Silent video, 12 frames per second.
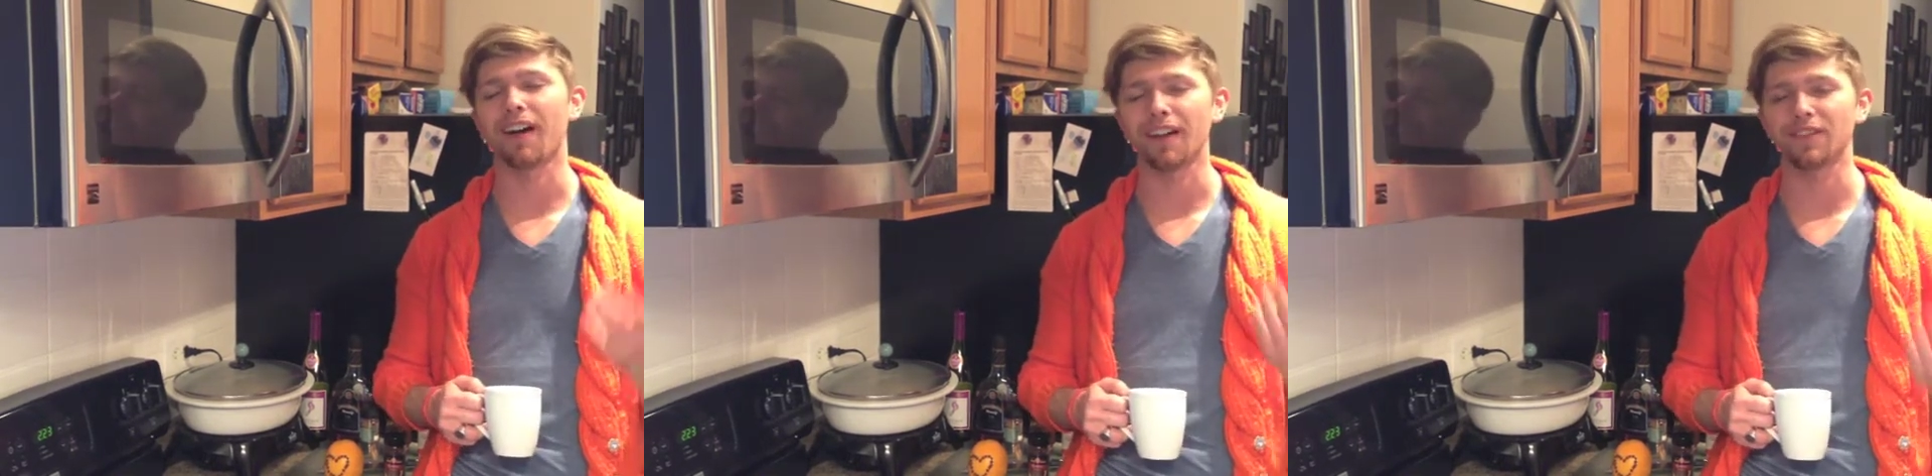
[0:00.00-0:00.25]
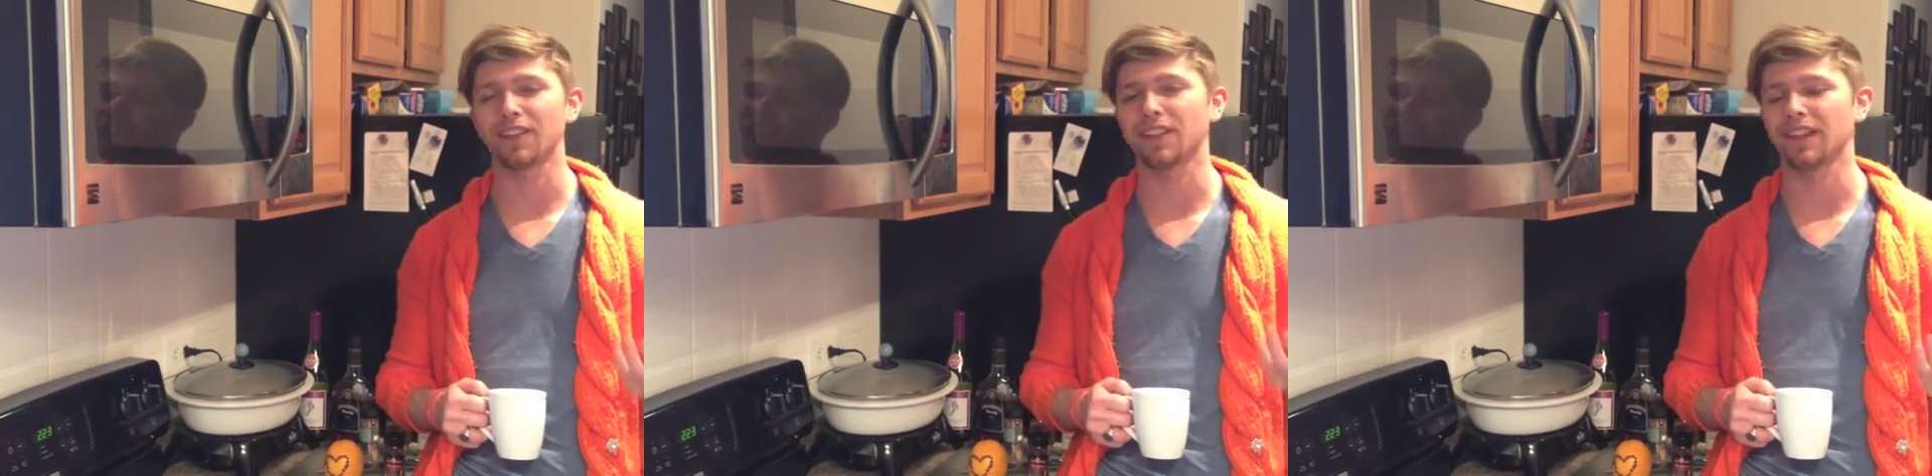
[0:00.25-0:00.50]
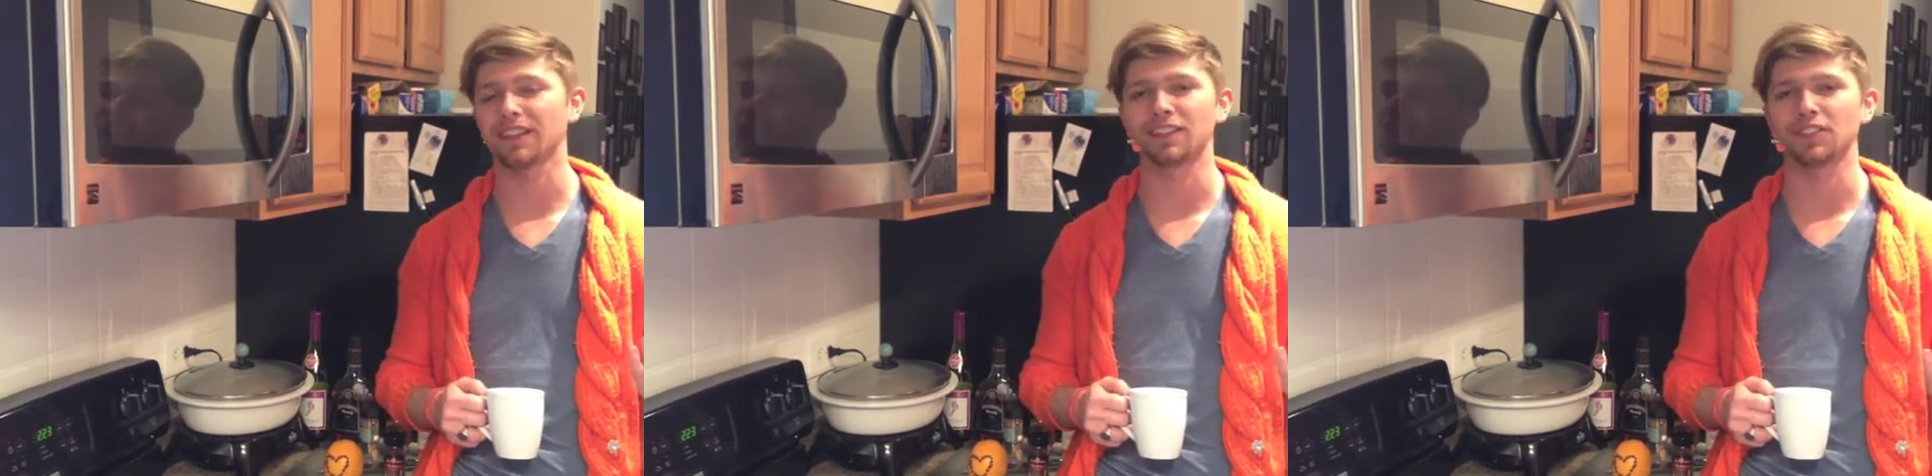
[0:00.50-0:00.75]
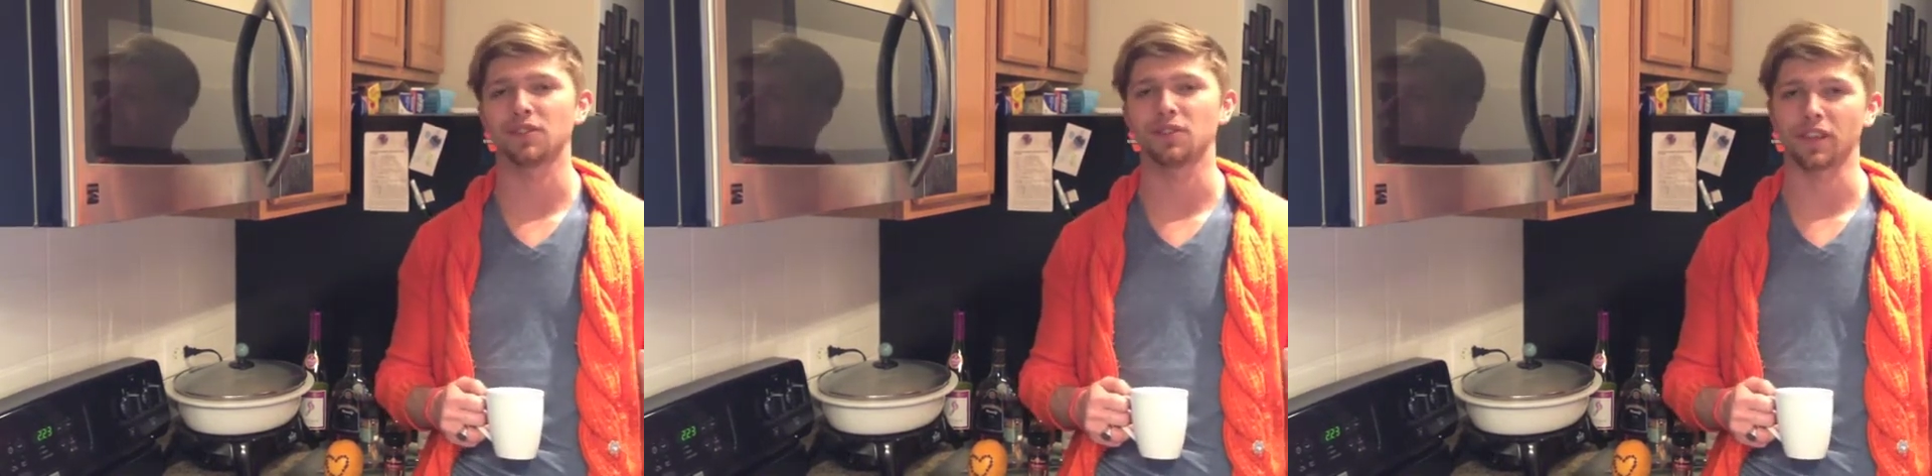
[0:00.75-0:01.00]
everything
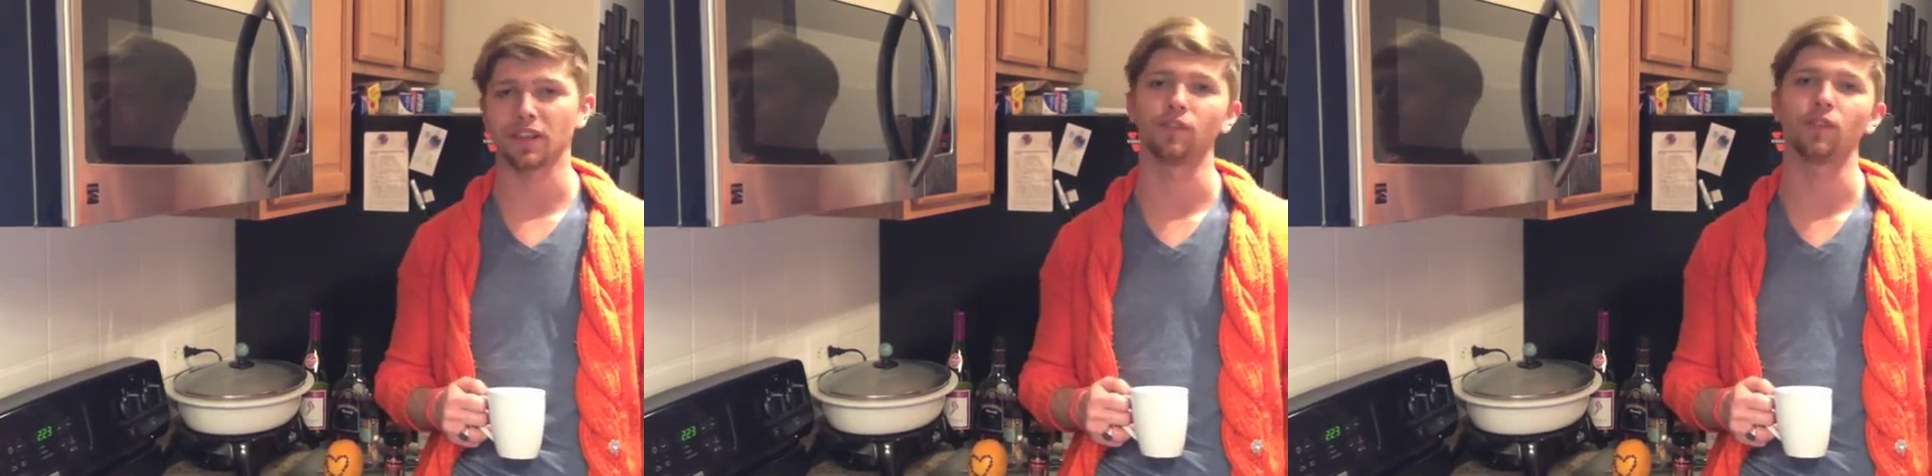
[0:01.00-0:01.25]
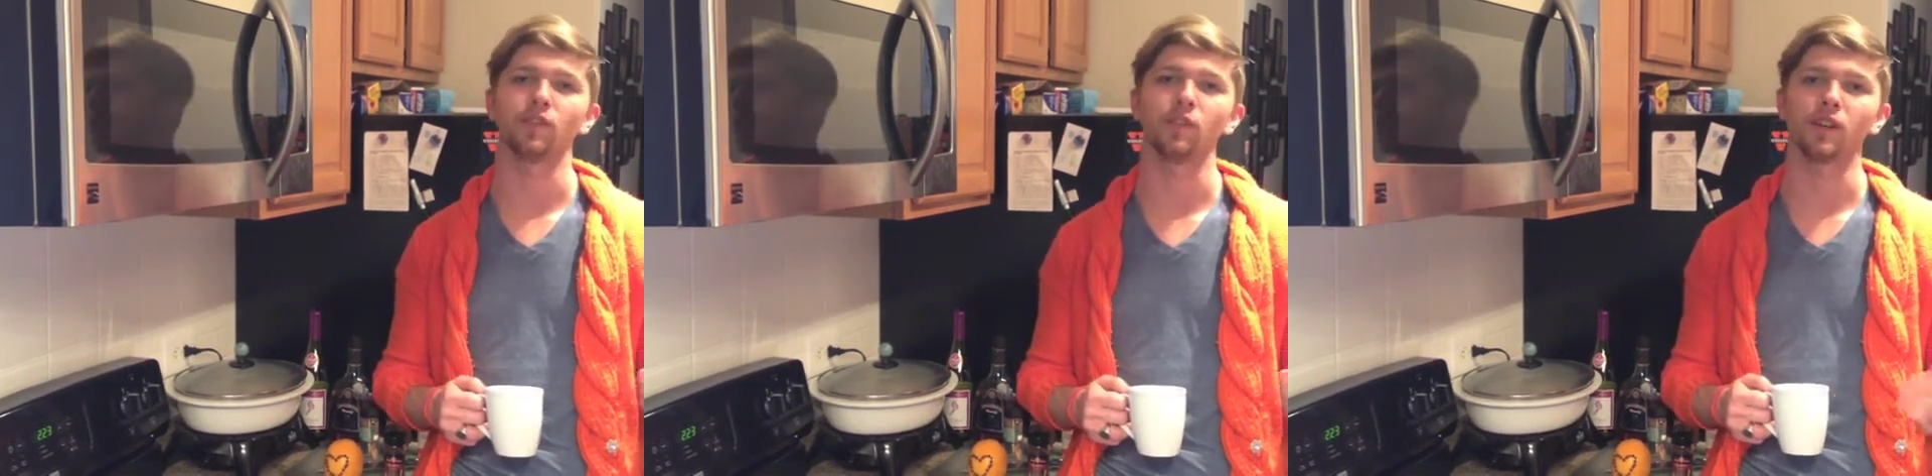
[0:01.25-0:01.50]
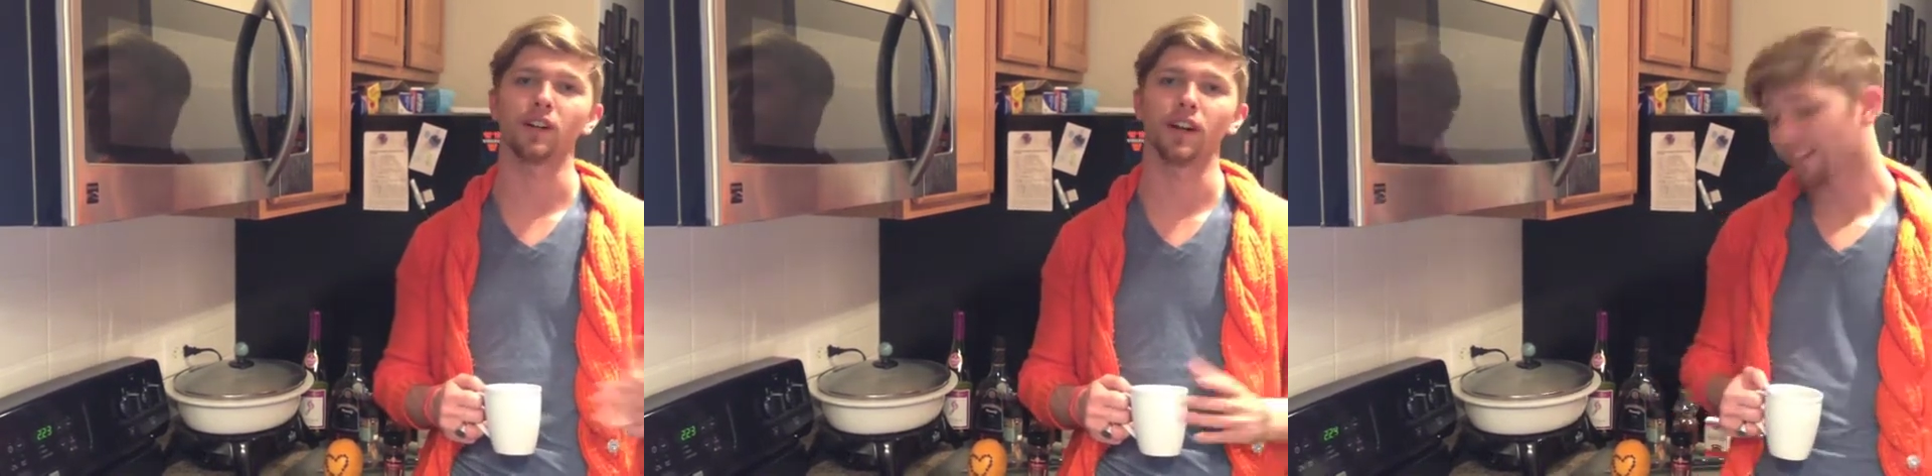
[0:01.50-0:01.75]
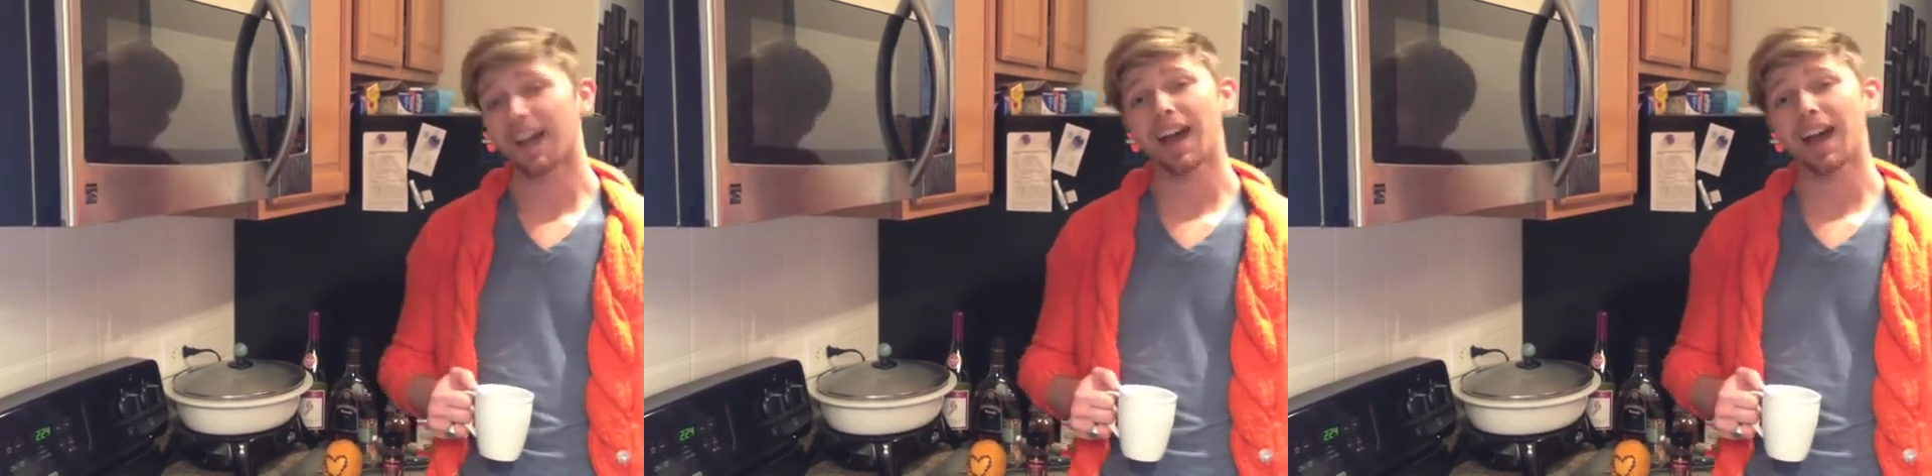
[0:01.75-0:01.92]
that you are thankful for.